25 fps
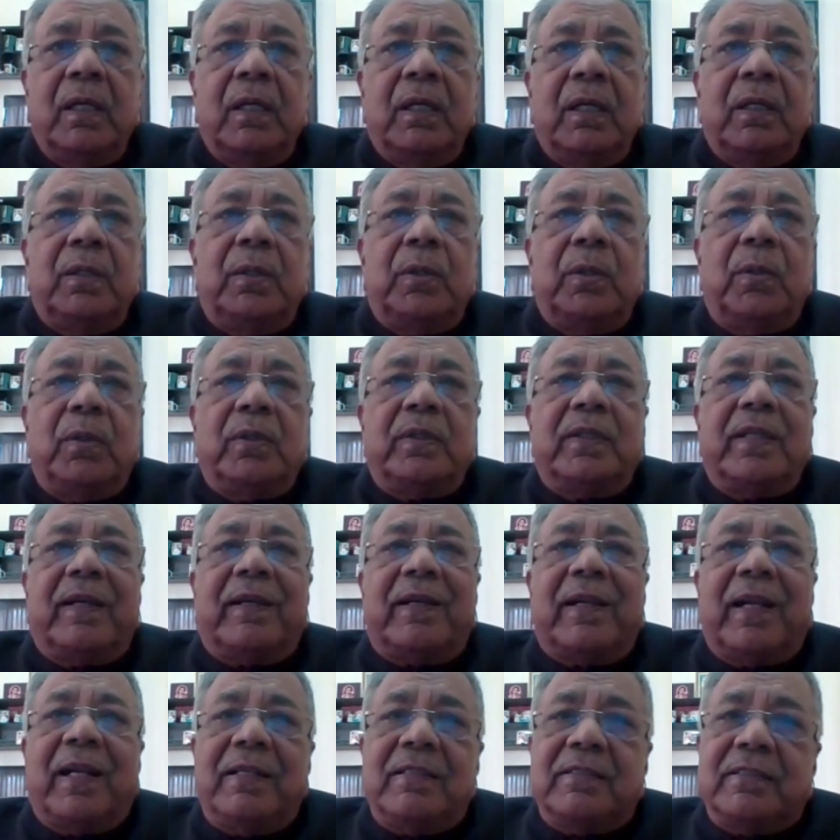during the
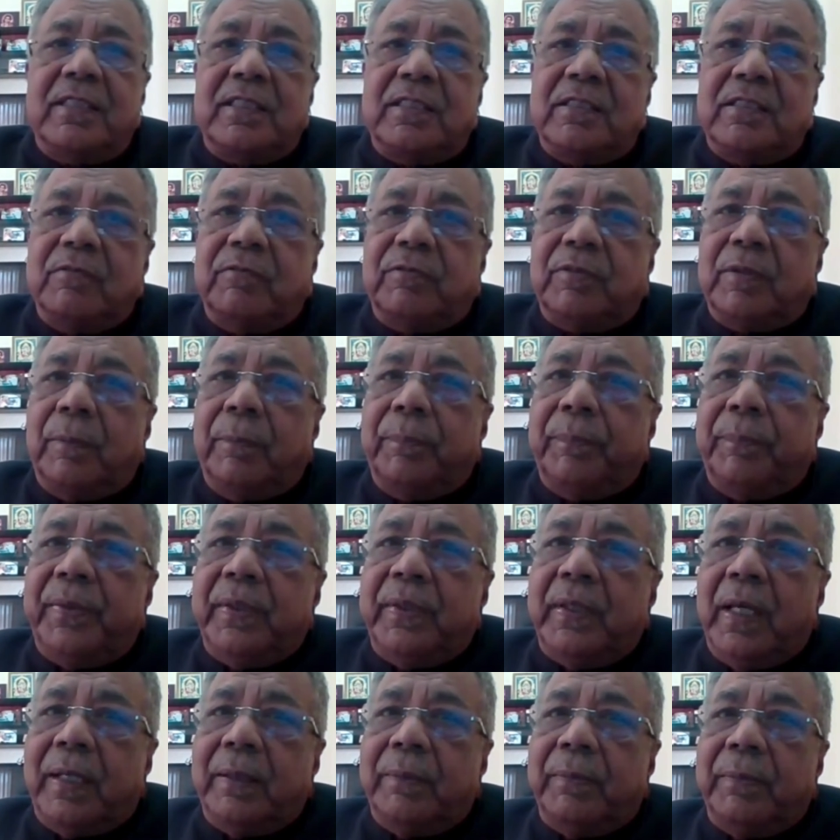transition from
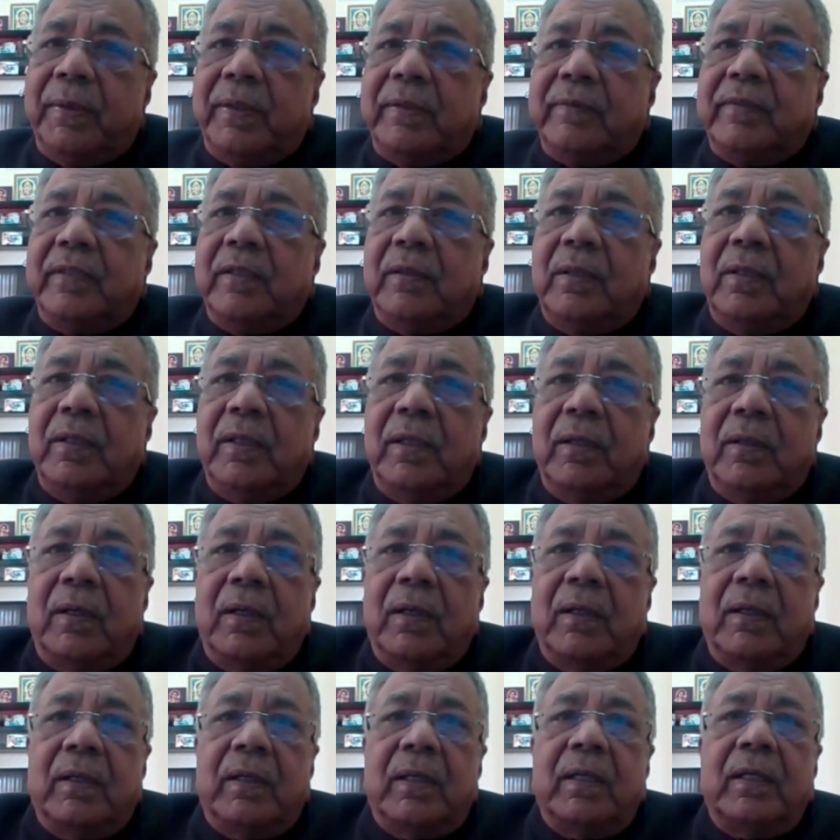pre-IBC legal
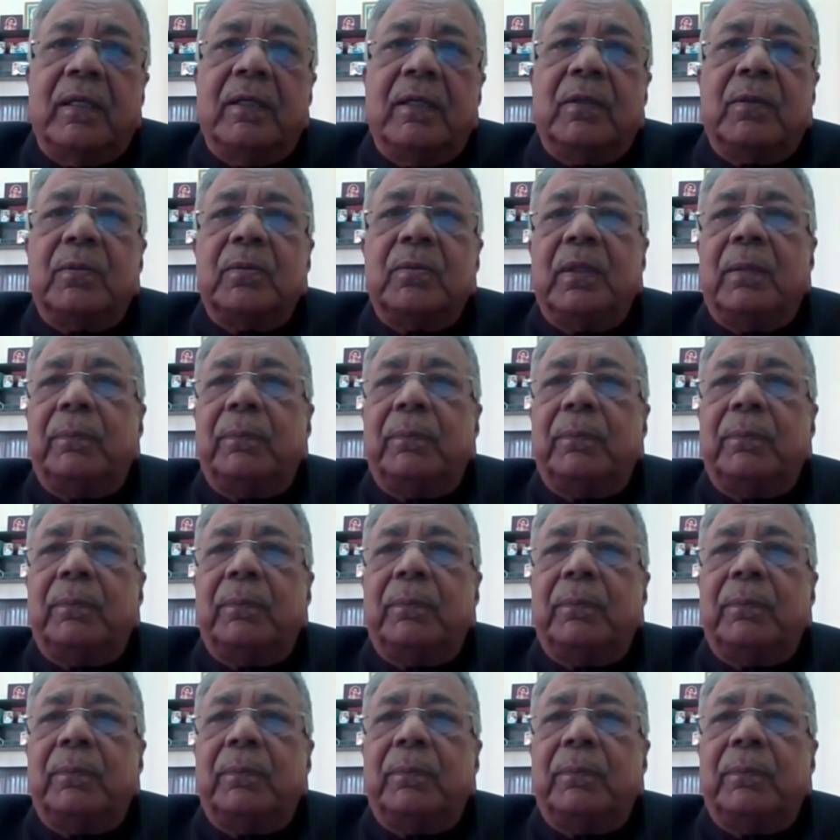order to the